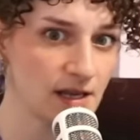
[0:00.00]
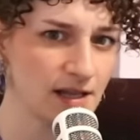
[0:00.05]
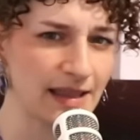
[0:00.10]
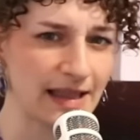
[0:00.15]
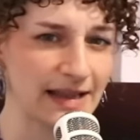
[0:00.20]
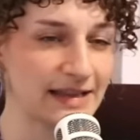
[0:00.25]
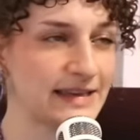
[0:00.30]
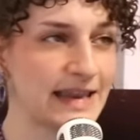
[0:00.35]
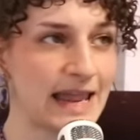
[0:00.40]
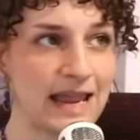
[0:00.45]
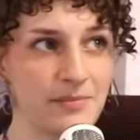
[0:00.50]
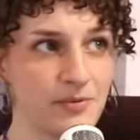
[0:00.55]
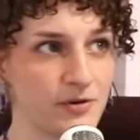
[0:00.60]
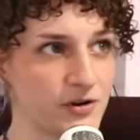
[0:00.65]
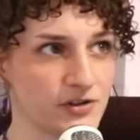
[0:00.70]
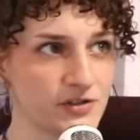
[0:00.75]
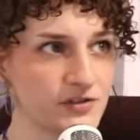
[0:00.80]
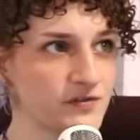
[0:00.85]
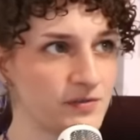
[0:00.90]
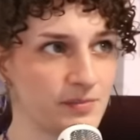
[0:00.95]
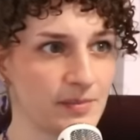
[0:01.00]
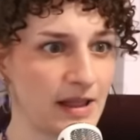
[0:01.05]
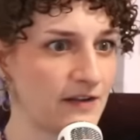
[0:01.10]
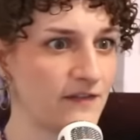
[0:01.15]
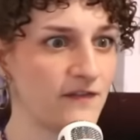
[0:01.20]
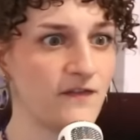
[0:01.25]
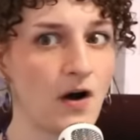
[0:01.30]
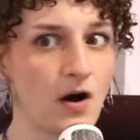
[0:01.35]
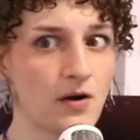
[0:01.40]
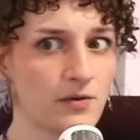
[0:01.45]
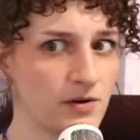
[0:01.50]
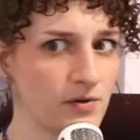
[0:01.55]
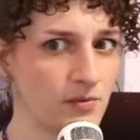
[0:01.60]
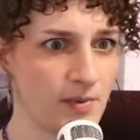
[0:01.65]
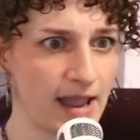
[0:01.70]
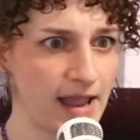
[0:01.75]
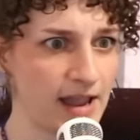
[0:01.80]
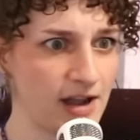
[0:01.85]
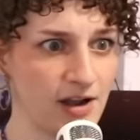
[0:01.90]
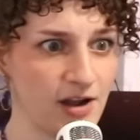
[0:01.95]
like neighbors from like far
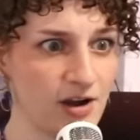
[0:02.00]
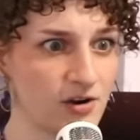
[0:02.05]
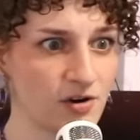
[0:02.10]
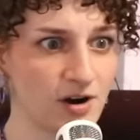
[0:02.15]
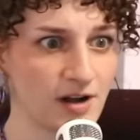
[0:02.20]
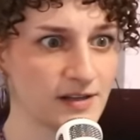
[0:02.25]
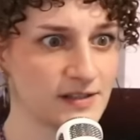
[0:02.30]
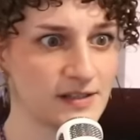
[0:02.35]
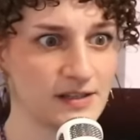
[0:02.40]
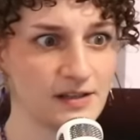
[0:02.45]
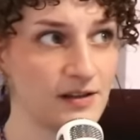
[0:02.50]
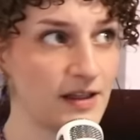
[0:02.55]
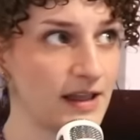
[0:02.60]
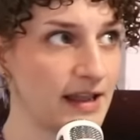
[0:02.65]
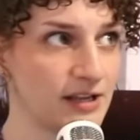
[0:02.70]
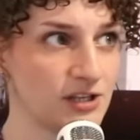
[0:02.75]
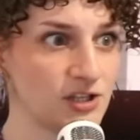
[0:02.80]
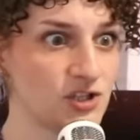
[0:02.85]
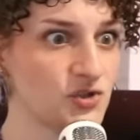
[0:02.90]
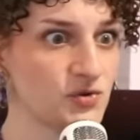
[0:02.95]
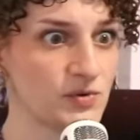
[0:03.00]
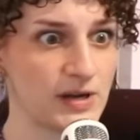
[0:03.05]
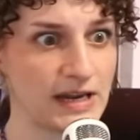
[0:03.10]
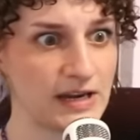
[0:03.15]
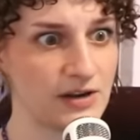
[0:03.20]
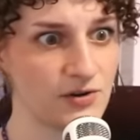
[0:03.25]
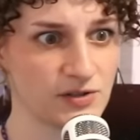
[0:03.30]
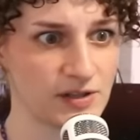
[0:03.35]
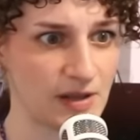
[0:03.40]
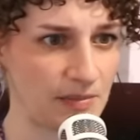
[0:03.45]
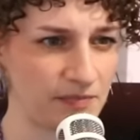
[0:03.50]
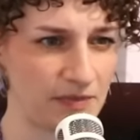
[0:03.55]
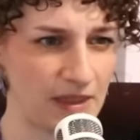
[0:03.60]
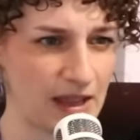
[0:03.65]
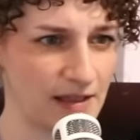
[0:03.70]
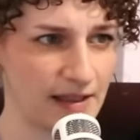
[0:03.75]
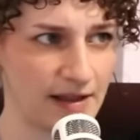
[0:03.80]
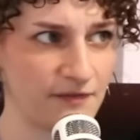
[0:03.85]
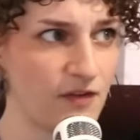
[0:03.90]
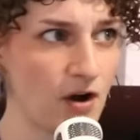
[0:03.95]
away across the like street or
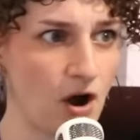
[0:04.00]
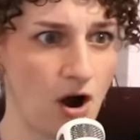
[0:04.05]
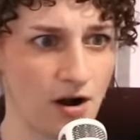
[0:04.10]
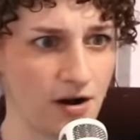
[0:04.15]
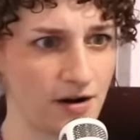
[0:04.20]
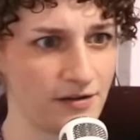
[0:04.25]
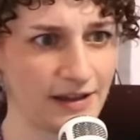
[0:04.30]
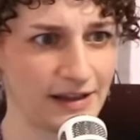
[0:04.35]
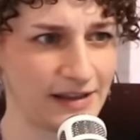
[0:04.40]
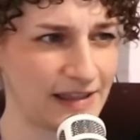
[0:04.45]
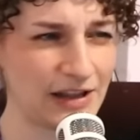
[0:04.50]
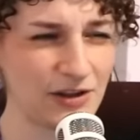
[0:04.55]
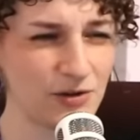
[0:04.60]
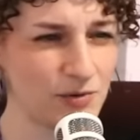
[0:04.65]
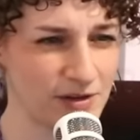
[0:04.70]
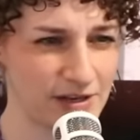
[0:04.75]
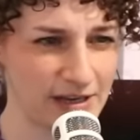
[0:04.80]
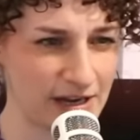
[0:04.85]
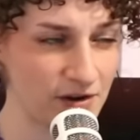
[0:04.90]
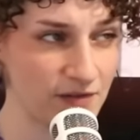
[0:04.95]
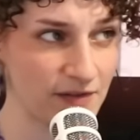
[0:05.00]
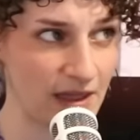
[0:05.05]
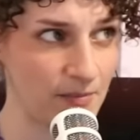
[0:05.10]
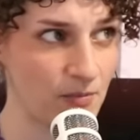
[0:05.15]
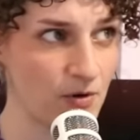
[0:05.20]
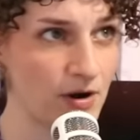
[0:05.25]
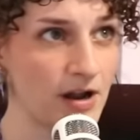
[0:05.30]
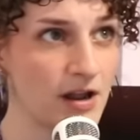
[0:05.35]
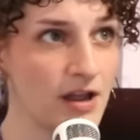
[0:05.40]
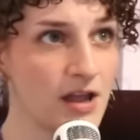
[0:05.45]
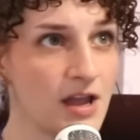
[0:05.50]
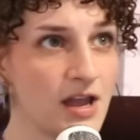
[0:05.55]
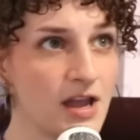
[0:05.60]
something like far like that you can hear them or